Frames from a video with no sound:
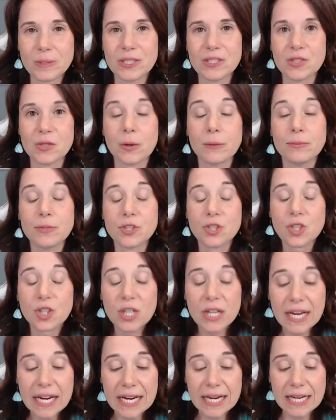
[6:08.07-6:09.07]
So I'm
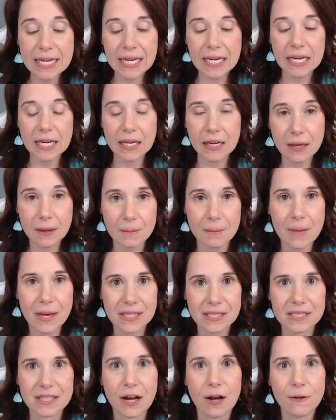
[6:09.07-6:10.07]
training
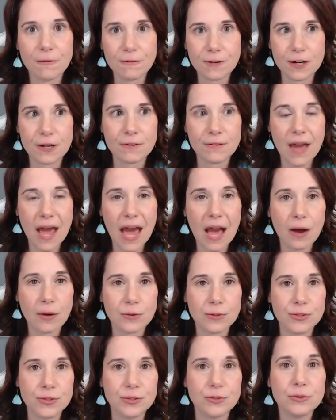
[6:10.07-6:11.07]
myself of how
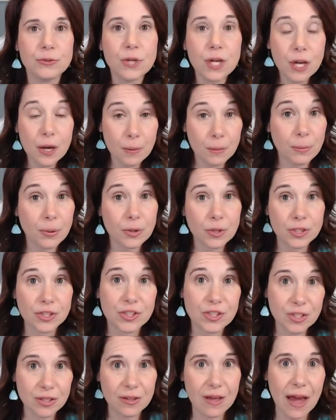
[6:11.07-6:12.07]
to
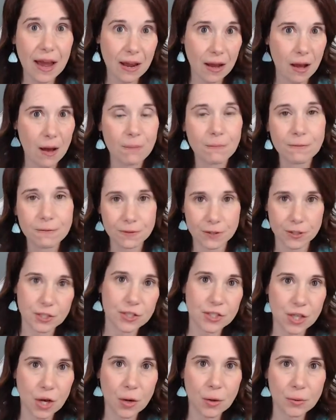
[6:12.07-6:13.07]
push that comfort
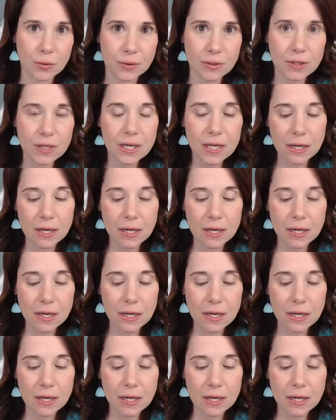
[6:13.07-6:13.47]
zone,